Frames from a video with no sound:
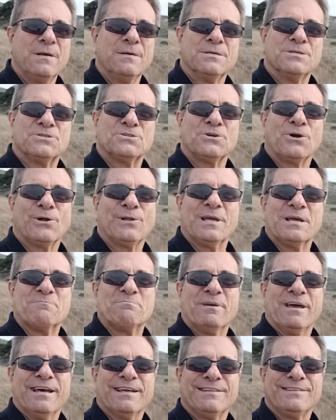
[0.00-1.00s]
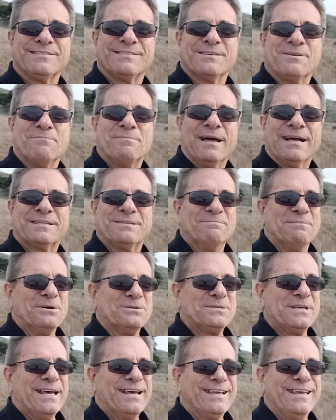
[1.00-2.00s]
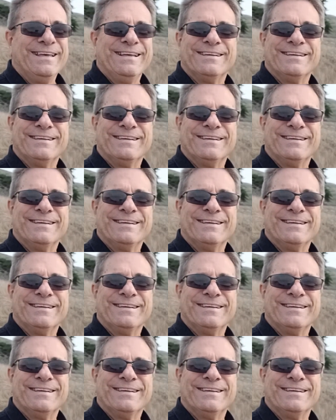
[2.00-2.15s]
Starlink panels and go back to Motec.